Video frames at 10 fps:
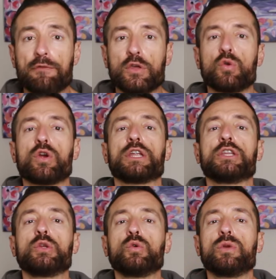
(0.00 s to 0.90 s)
If you're a
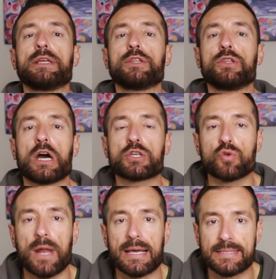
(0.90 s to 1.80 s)
newly
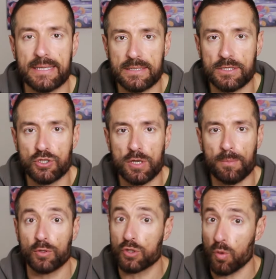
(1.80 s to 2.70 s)
naturalized
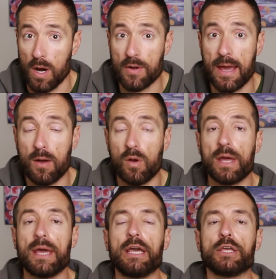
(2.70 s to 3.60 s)
citizenship, which you are now,
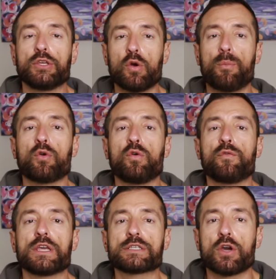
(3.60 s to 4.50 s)
your
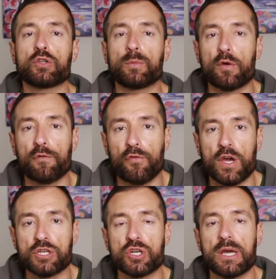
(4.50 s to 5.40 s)
proof is going to be a
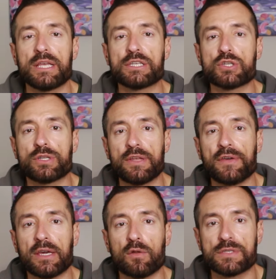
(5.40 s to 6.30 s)
fresh
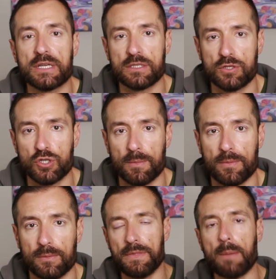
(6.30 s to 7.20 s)
certificate of citizenship.
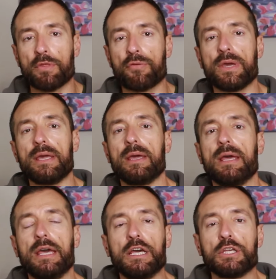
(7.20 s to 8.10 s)
Number three,
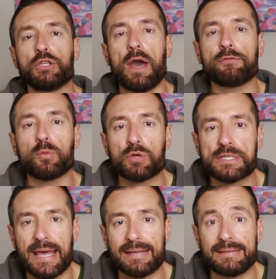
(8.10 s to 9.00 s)
you have to
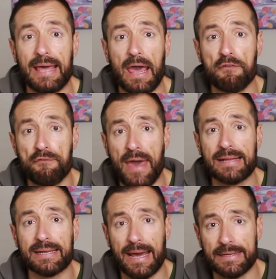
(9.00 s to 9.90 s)
present a
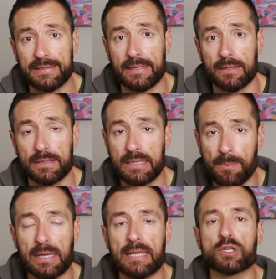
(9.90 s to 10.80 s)
valid ID.
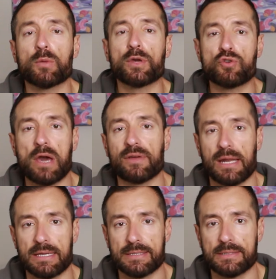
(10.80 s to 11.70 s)
Typically, it's going to be your driving
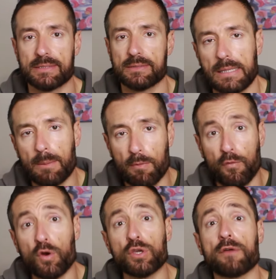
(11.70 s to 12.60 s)
license. Number
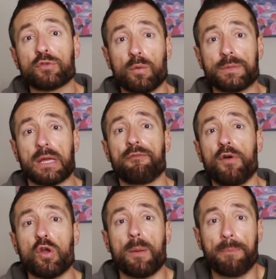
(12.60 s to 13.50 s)
four, you have to obtain a
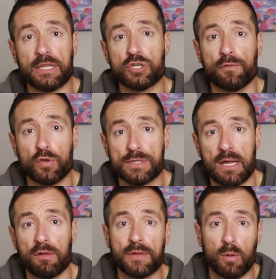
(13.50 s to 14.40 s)
photo, a picture of
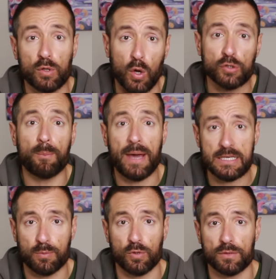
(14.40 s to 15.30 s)
yourself that will go on your
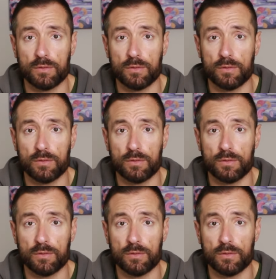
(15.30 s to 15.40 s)
passport.